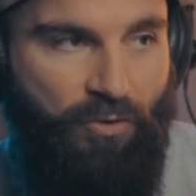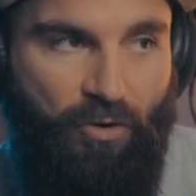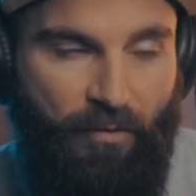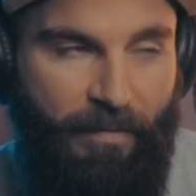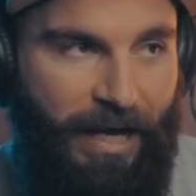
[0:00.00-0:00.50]
or
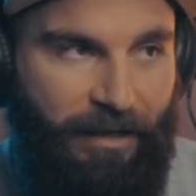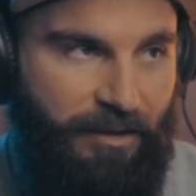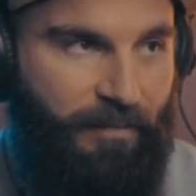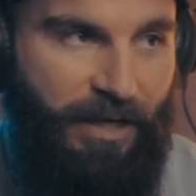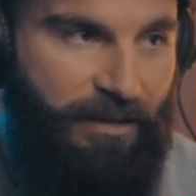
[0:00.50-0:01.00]
Command
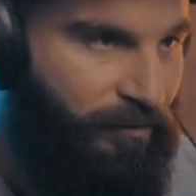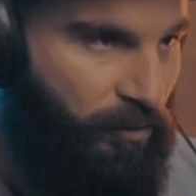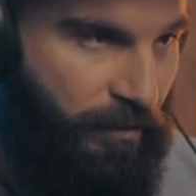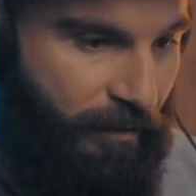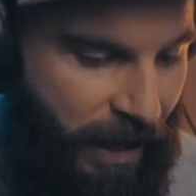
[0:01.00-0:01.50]
and Space if
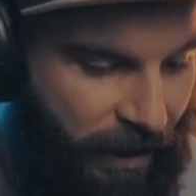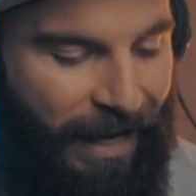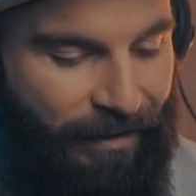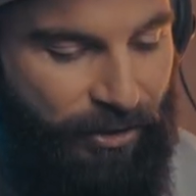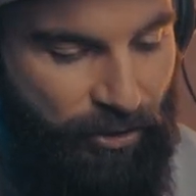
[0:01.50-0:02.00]
you're on a Mac,
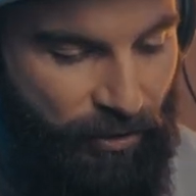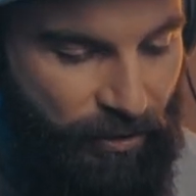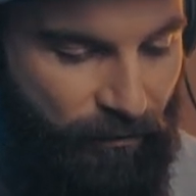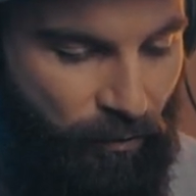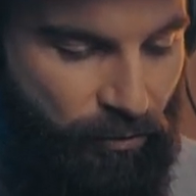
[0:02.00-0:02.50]
and
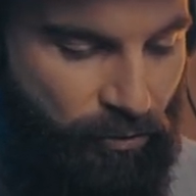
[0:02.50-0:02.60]
search for